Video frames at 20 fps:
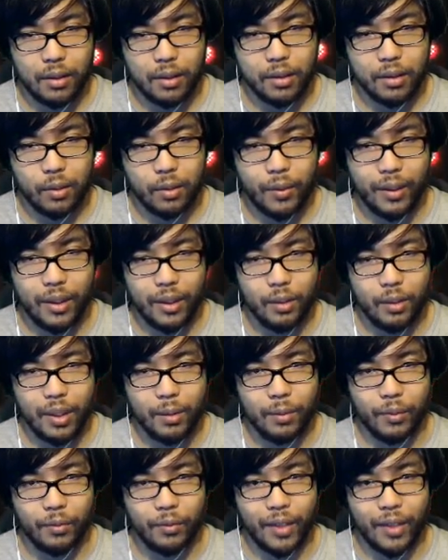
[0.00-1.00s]
So reload
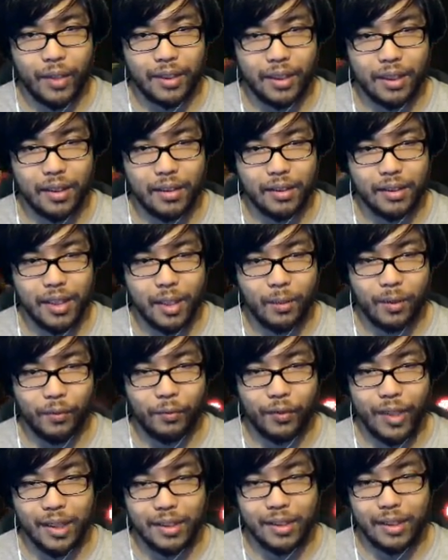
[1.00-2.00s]
and reflects guns. It
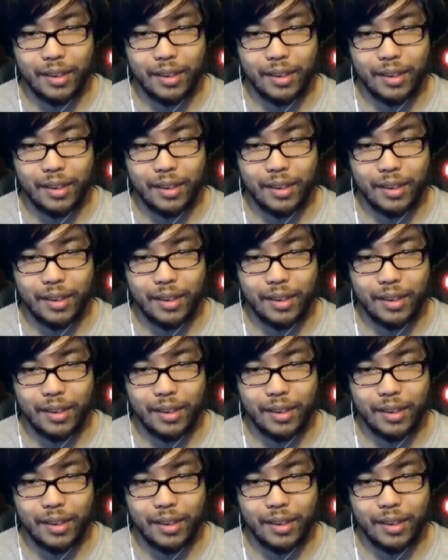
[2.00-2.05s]
reflects